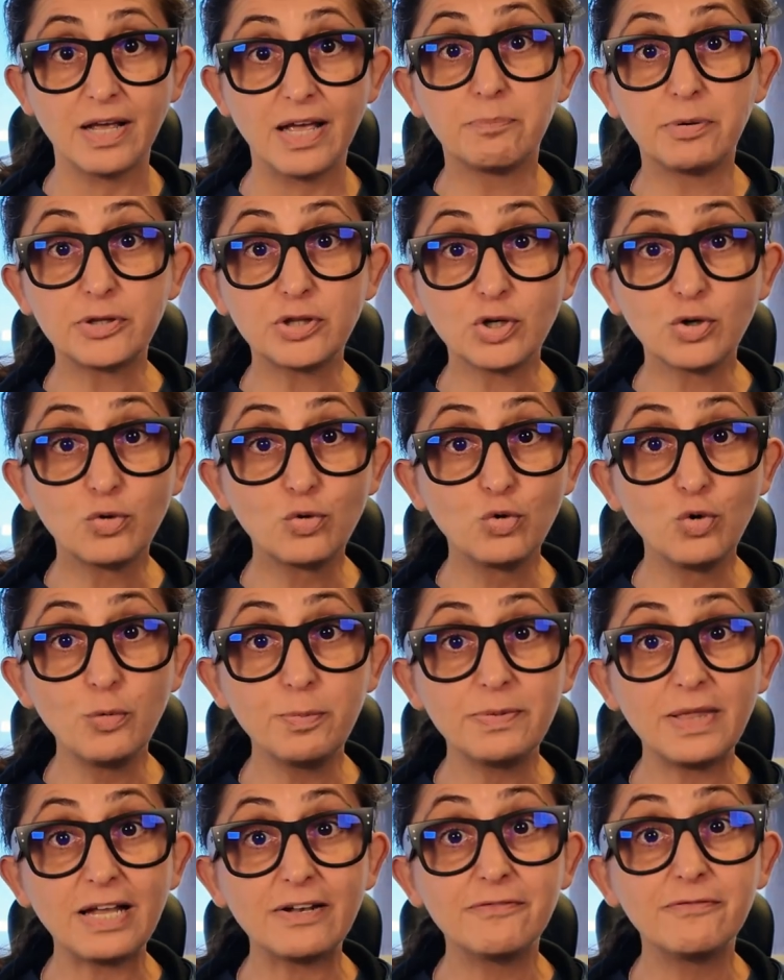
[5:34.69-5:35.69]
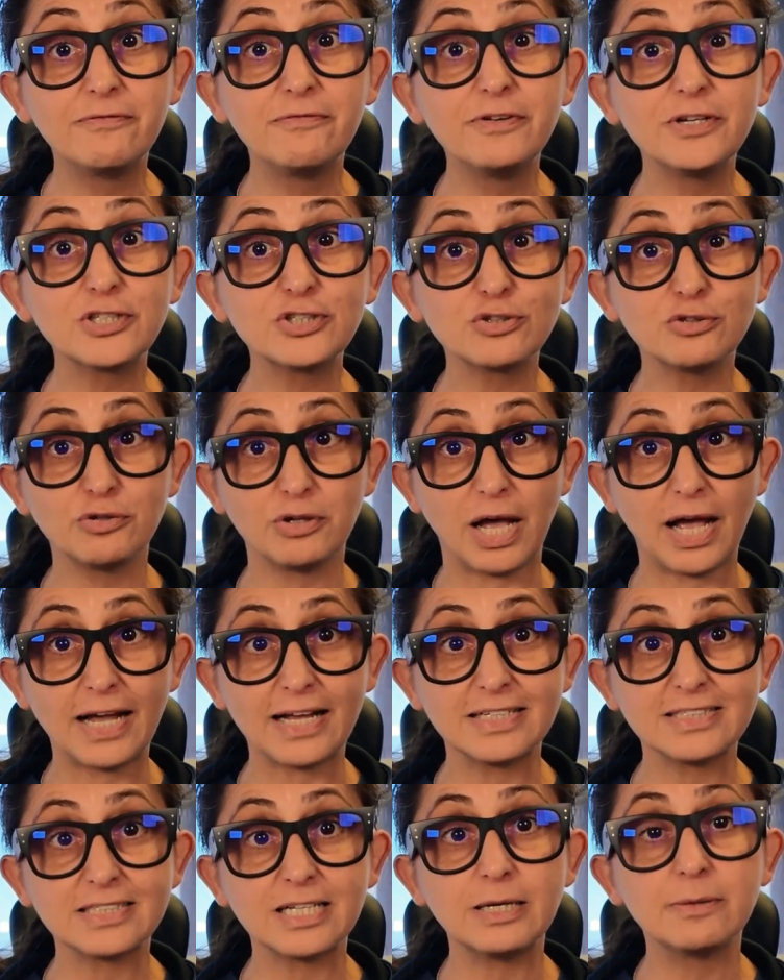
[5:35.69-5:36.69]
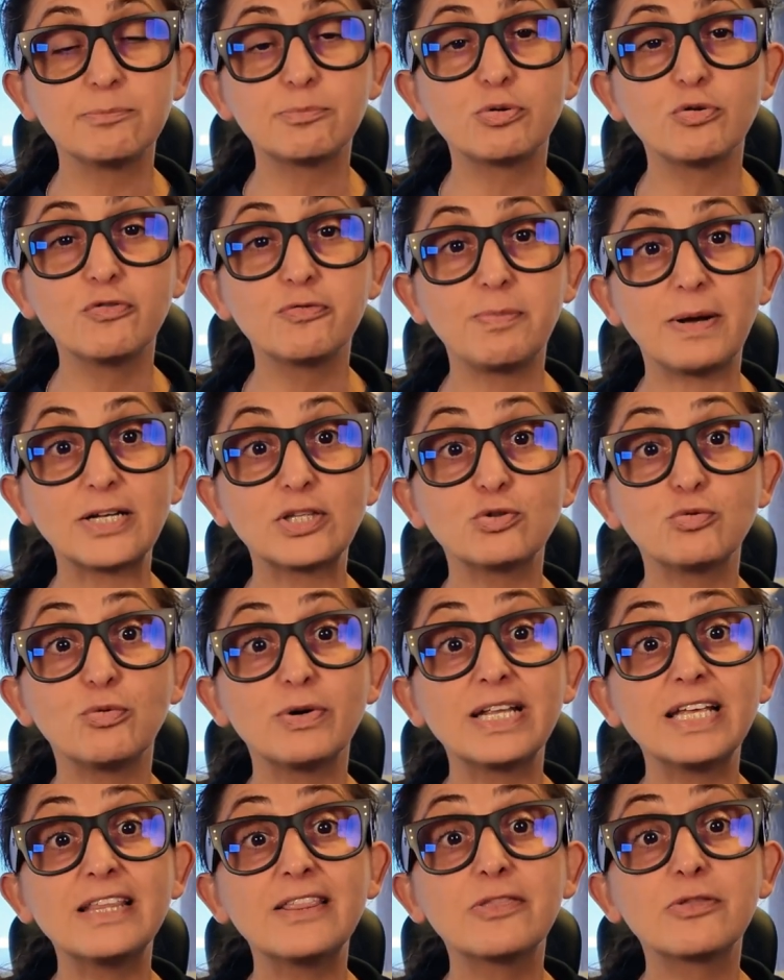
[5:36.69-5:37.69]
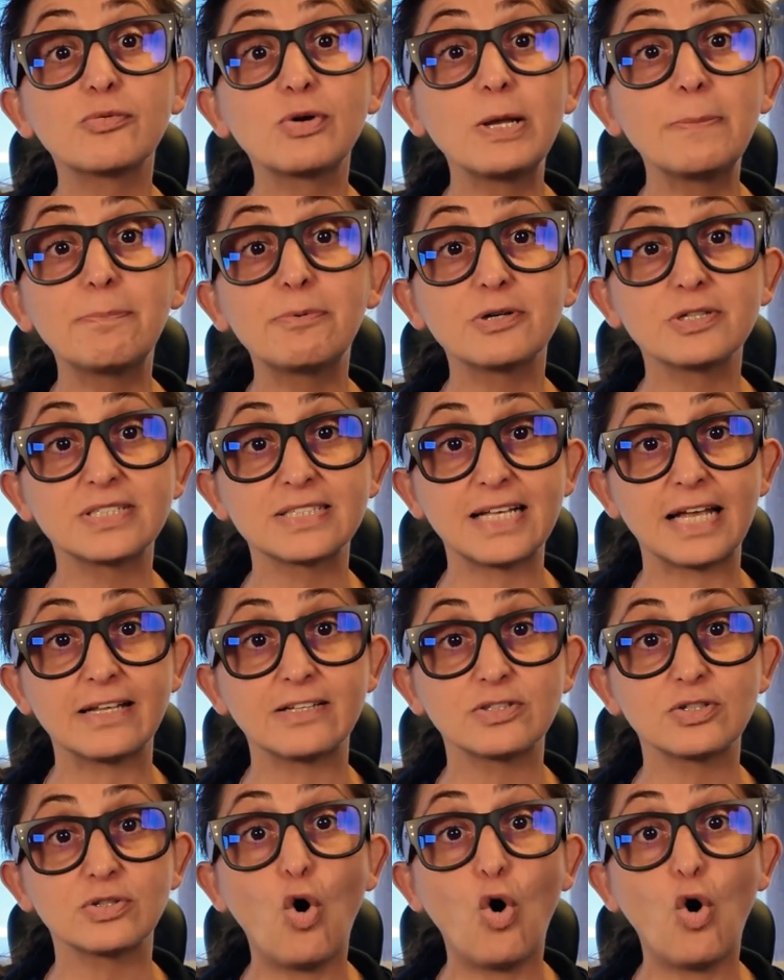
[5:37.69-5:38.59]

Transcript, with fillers: but the group that visualized improved by twenty-three percent,